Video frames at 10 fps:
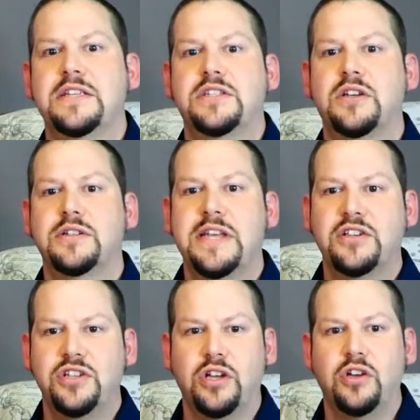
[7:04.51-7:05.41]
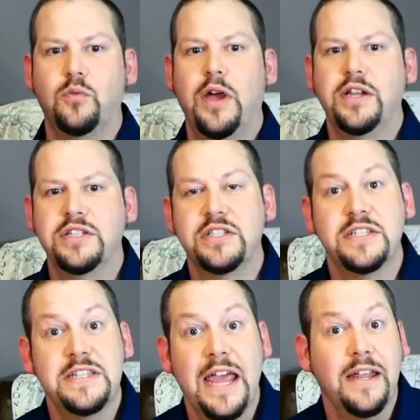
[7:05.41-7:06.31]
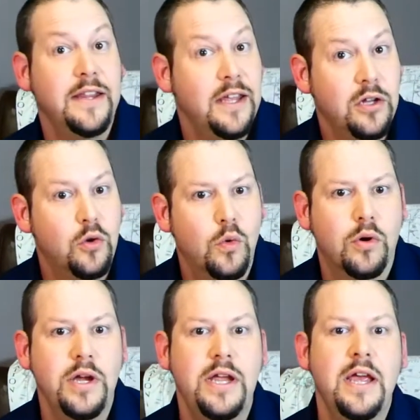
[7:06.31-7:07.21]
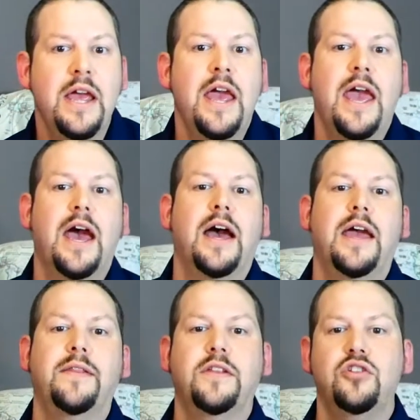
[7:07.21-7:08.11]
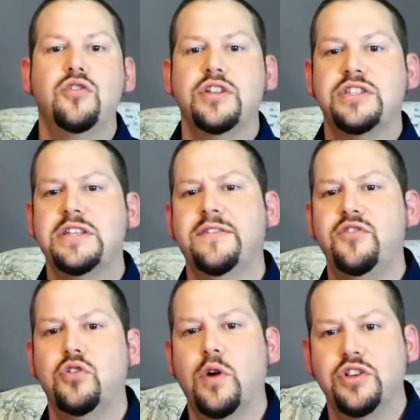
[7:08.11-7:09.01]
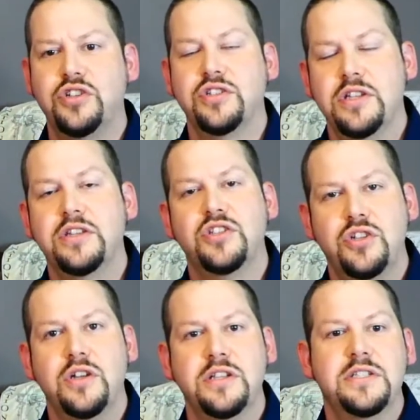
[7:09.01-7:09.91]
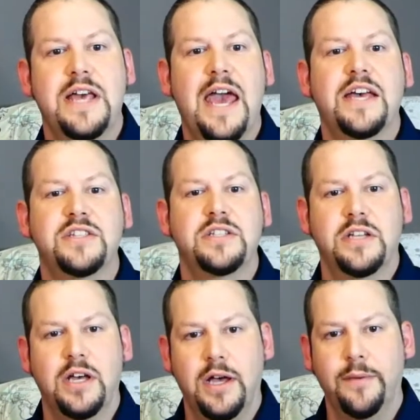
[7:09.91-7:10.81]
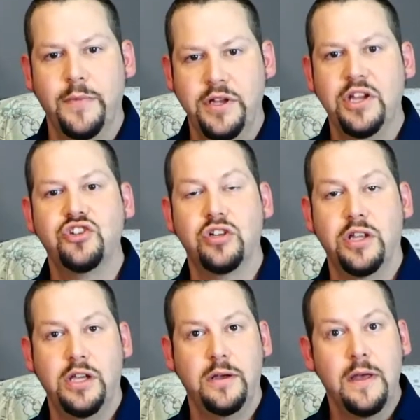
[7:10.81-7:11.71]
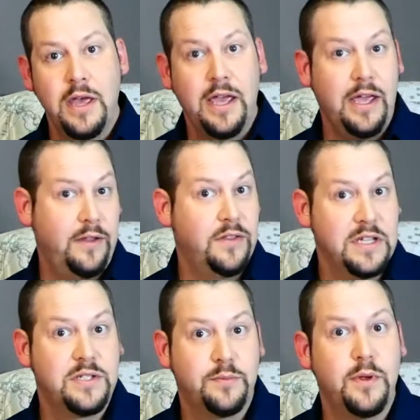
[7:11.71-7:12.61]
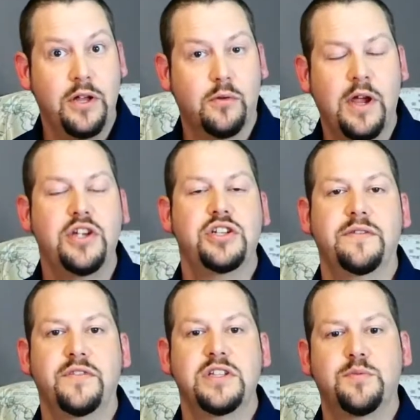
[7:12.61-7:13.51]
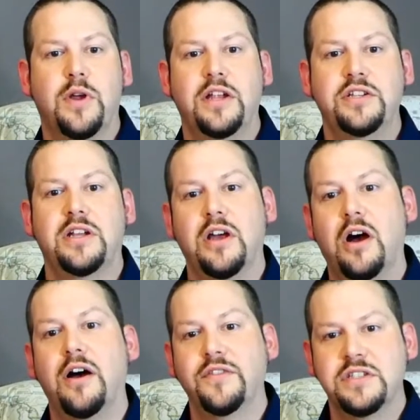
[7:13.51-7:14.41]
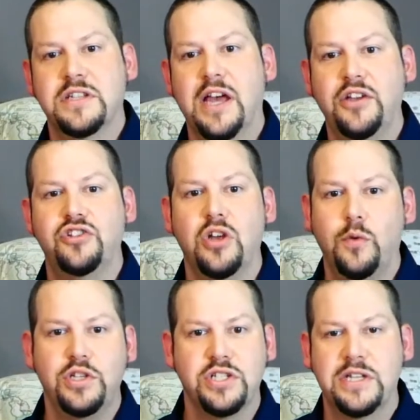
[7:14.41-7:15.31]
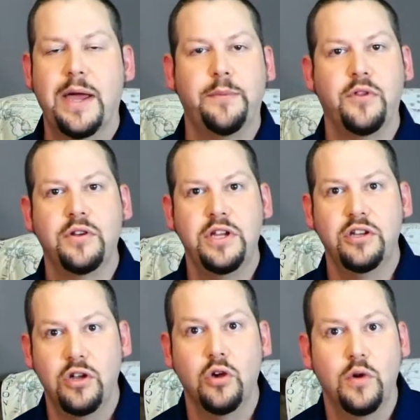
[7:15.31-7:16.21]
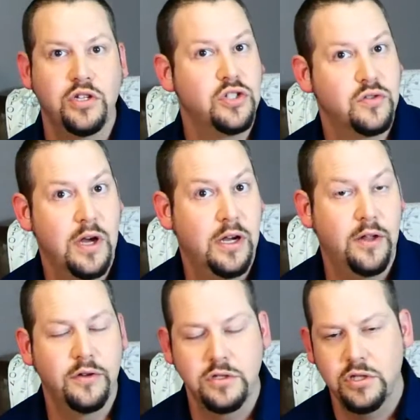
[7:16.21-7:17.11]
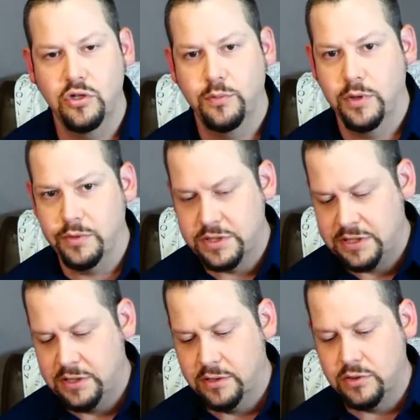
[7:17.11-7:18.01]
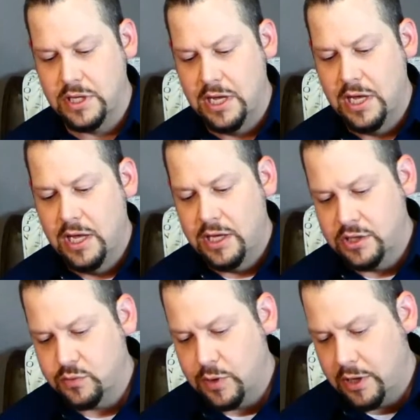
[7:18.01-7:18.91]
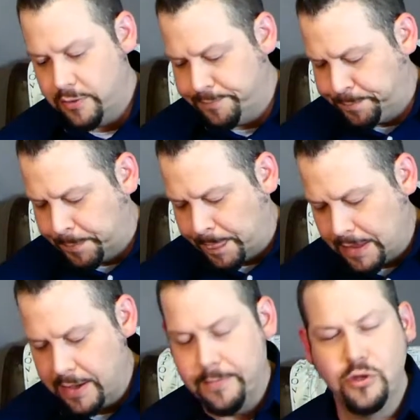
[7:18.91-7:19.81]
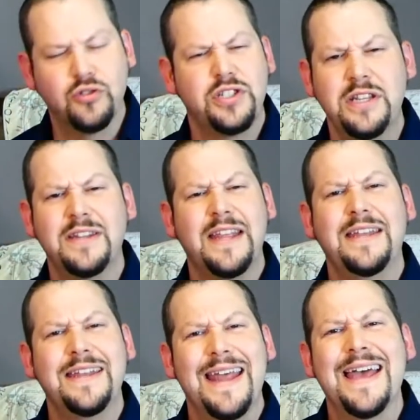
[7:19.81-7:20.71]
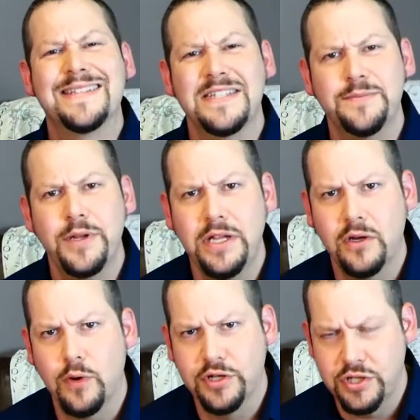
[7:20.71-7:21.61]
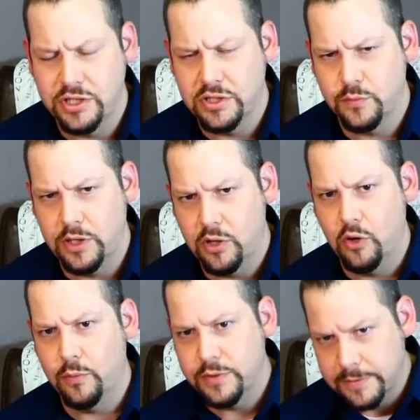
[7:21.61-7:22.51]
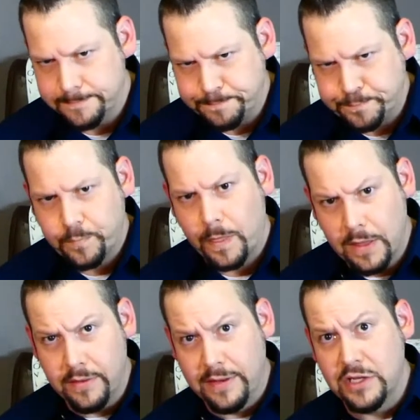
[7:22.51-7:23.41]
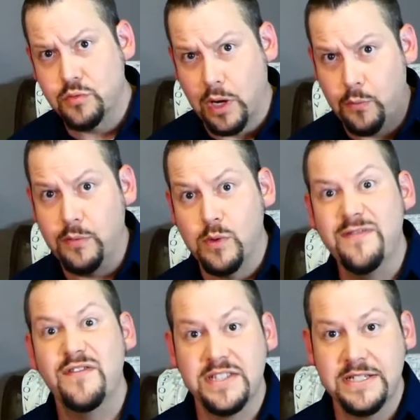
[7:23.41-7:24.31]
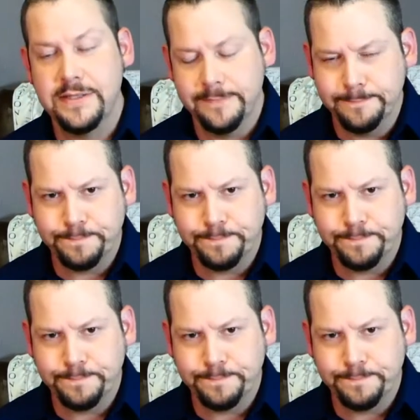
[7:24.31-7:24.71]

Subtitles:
So it's actually a good way to sustain the inquiry. And then you can see the few questions that the students asked initially in this iteration of this project on the slideshow. We just typed their need-to-know questions right on there, so you'll be able to see those as well. And you'll see that they didn't ask as many questions as we had hoped. And then that's why we revisit them.